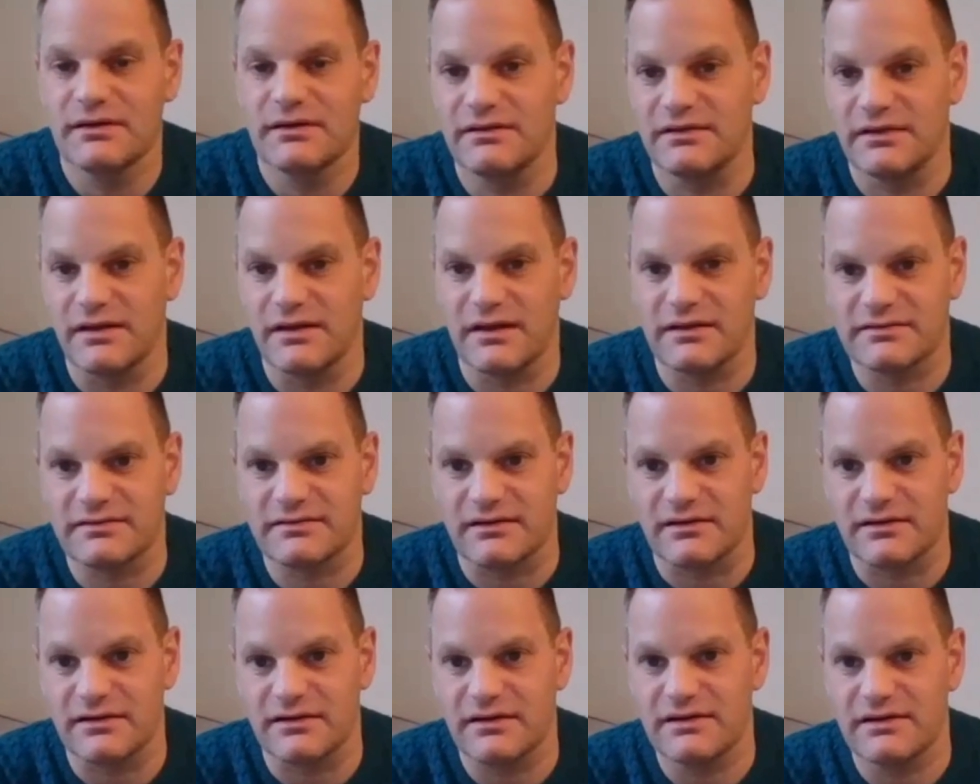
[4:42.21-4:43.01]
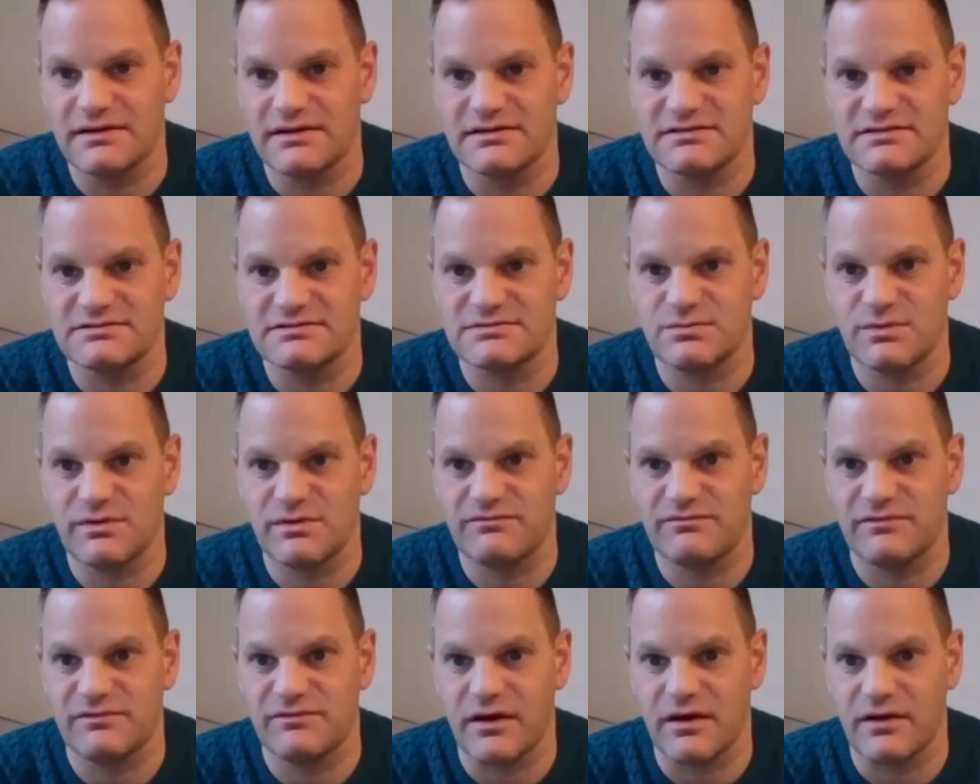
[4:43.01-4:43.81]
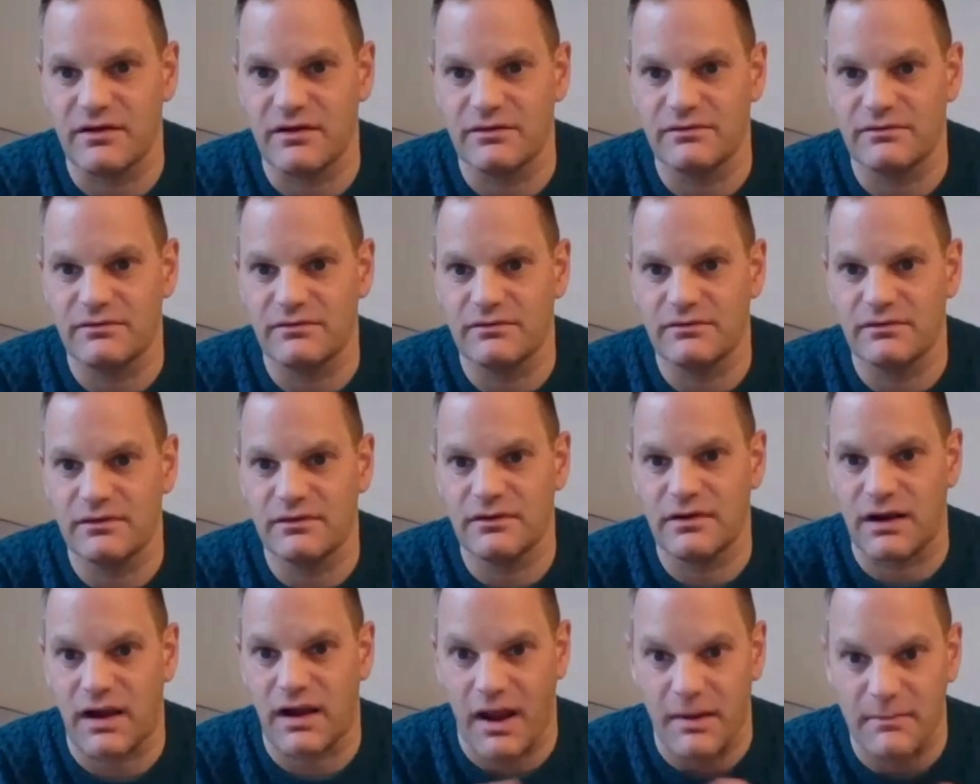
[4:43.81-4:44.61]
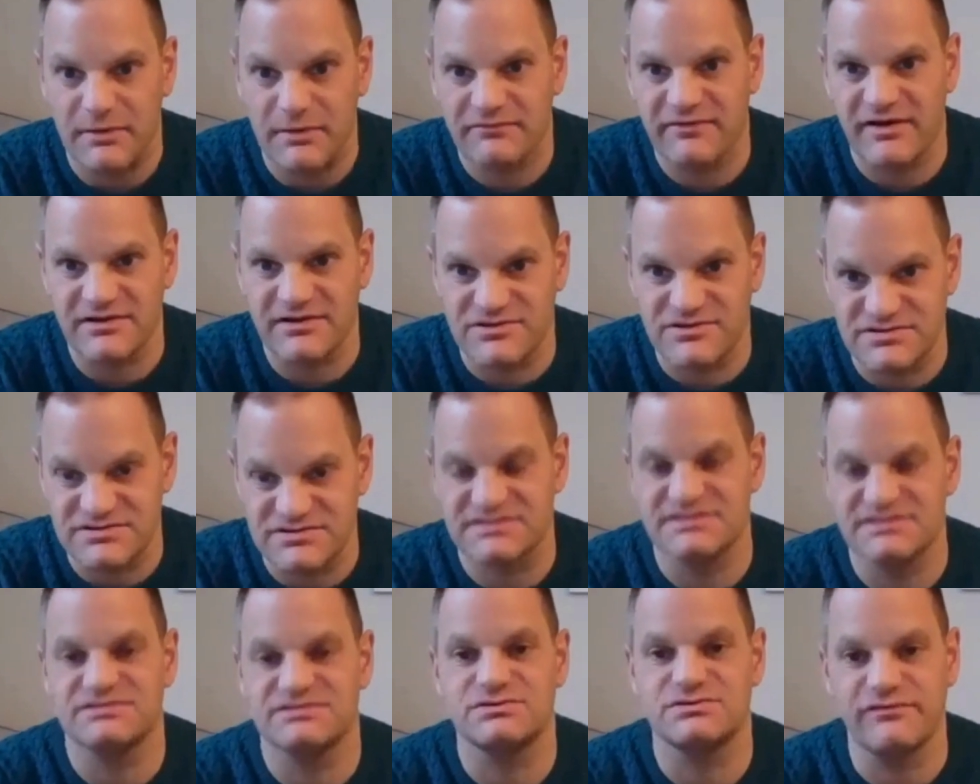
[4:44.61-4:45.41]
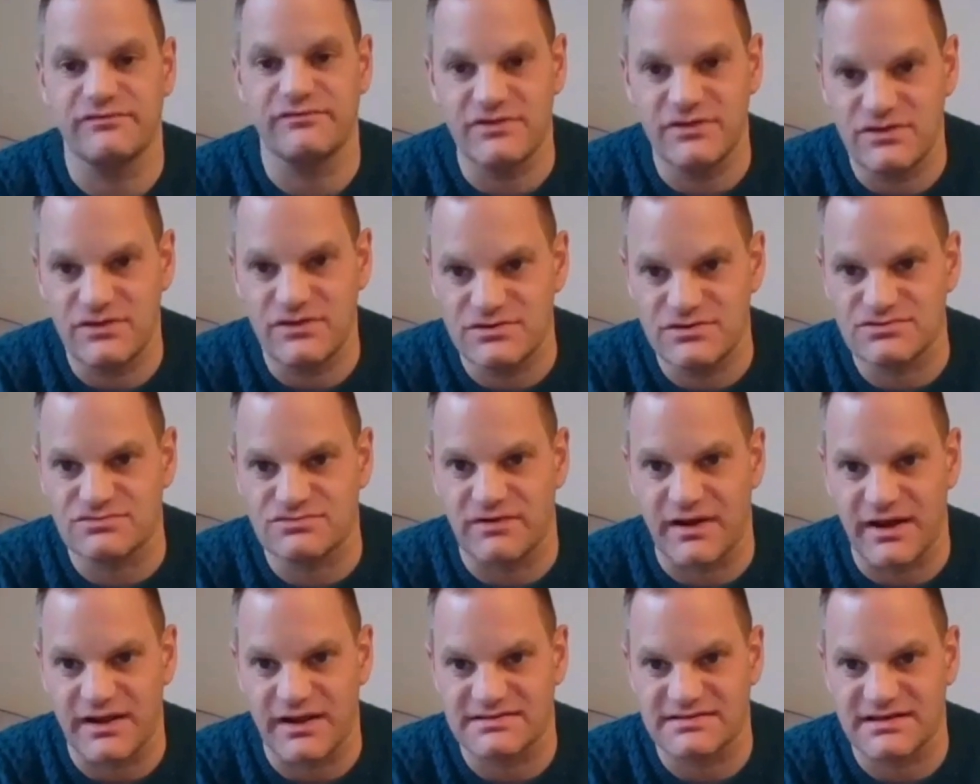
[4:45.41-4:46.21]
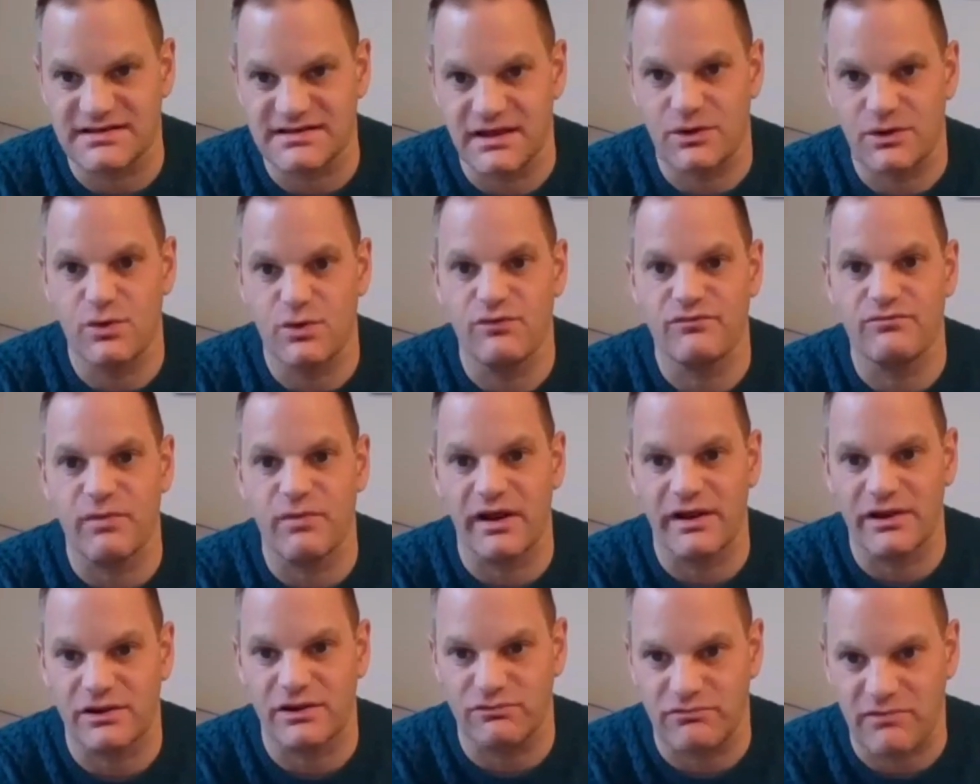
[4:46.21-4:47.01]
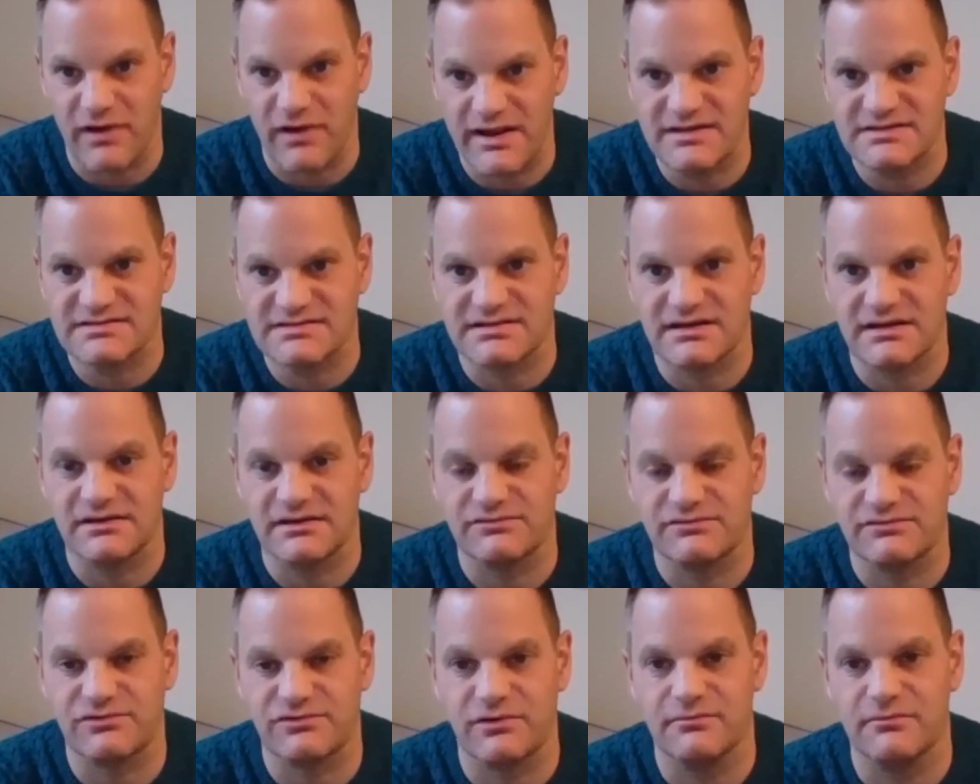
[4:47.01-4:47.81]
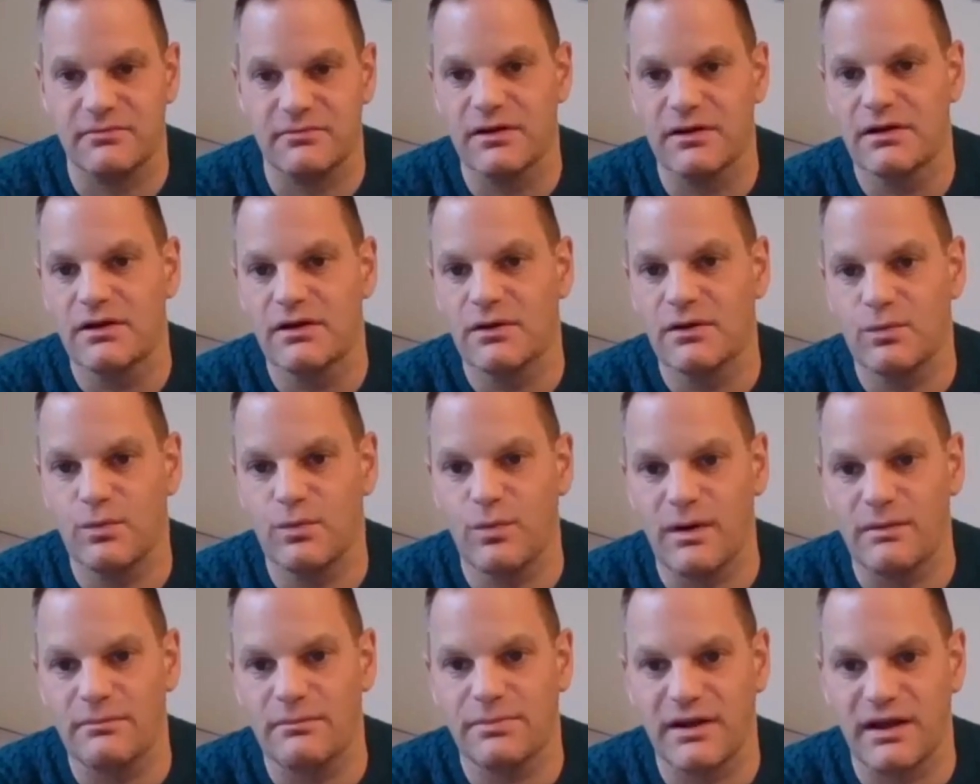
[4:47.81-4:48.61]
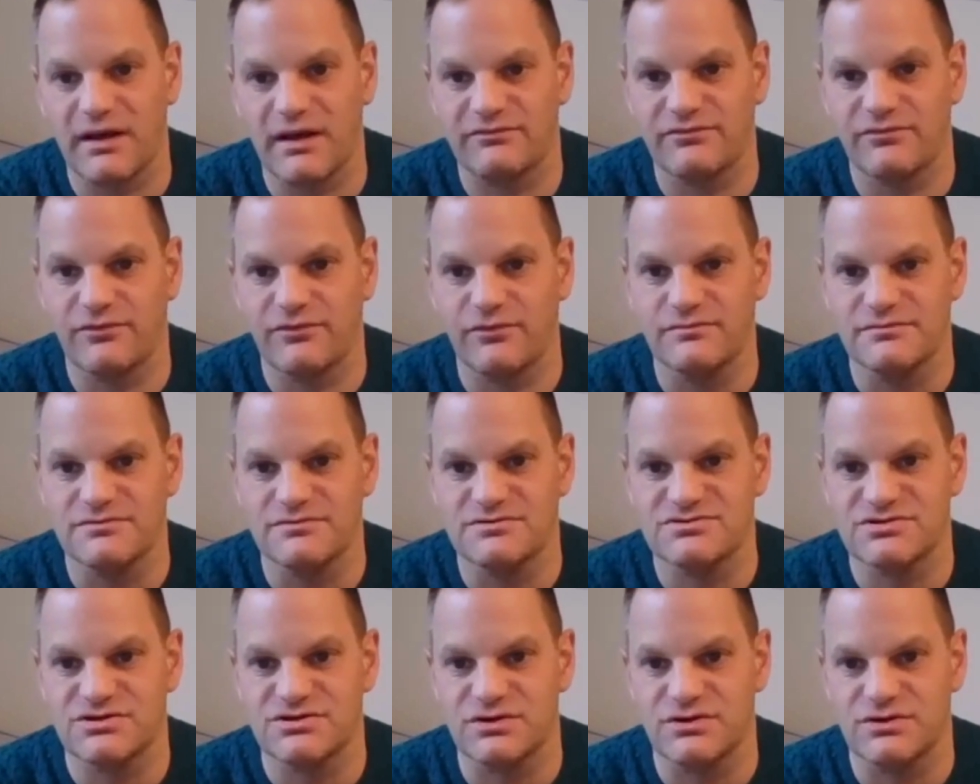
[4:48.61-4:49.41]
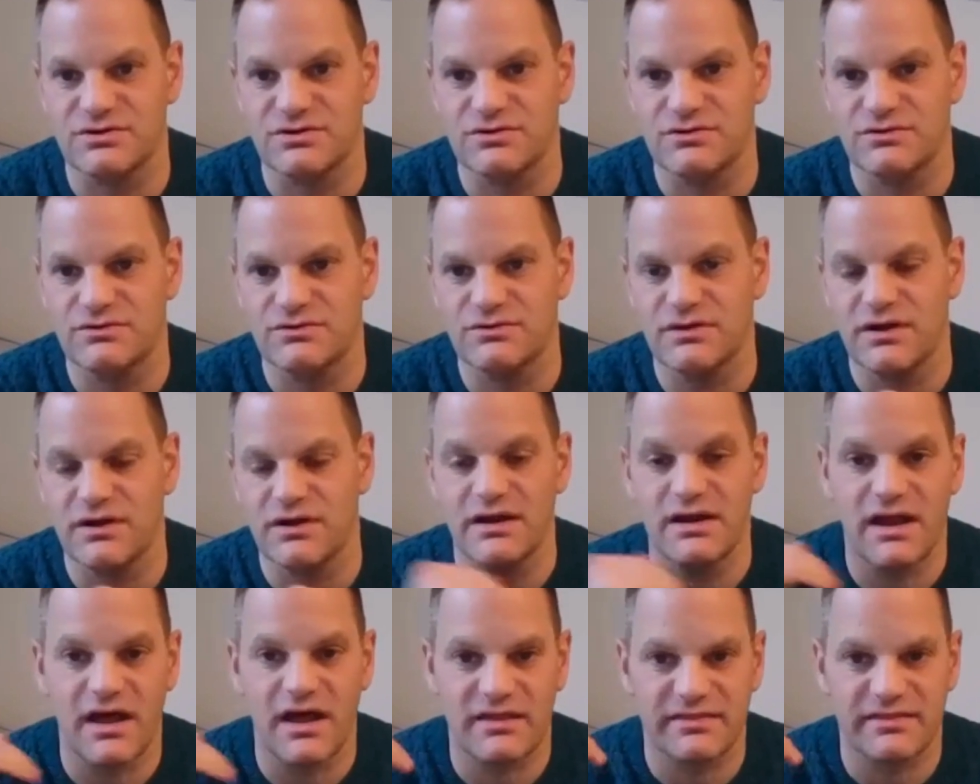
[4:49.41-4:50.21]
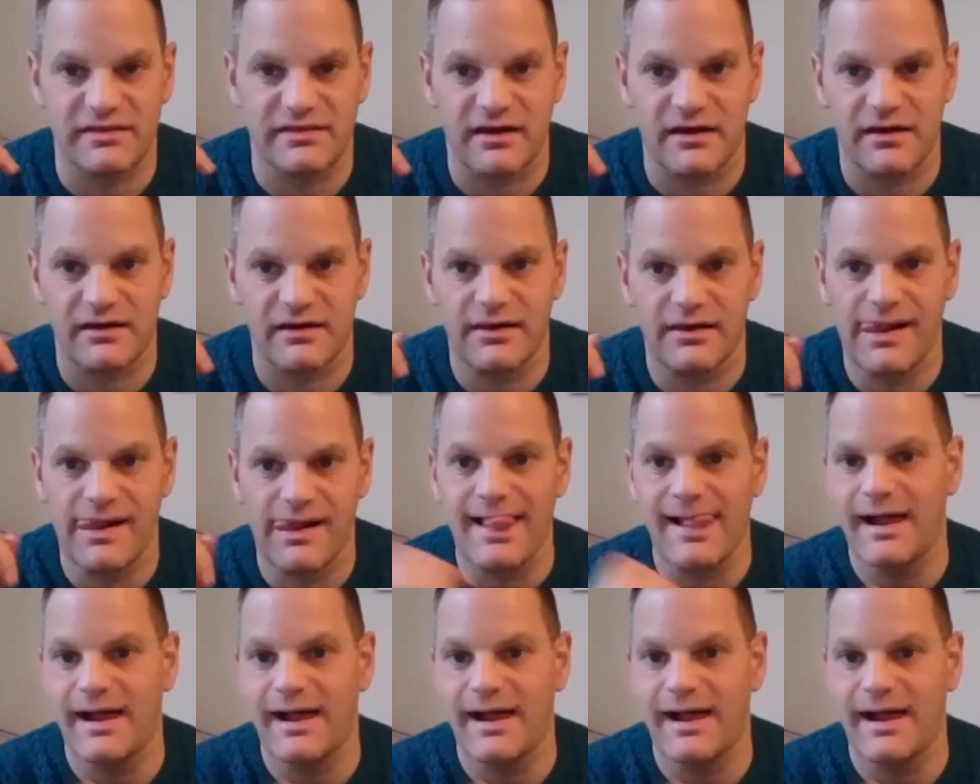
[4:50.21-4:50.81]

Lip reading: The other is we've known a couple of agencies who've used Rectec who have migrated from one platform to another,